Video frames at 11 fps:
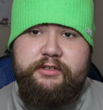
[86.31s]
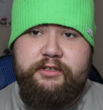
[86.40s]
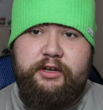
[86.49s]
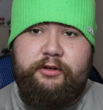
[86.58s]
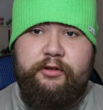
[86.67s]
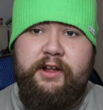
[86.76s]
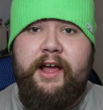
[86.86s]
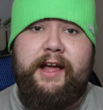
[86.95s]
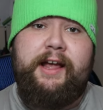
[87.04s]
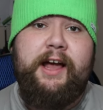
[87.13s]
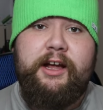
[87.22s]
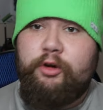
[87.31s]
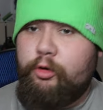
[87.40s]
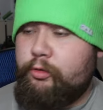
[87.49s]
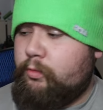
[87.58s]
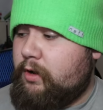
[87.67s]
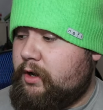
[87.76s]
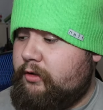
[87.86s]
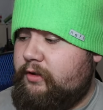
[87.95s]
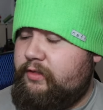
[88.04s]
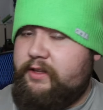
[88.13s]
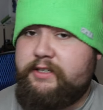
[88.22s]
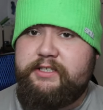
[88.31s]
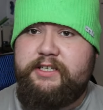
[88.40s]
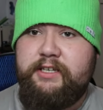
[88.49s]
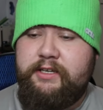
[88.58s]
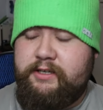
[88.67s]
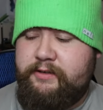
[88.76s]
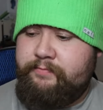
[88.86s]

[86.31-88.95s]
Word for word: So I got cold water in this.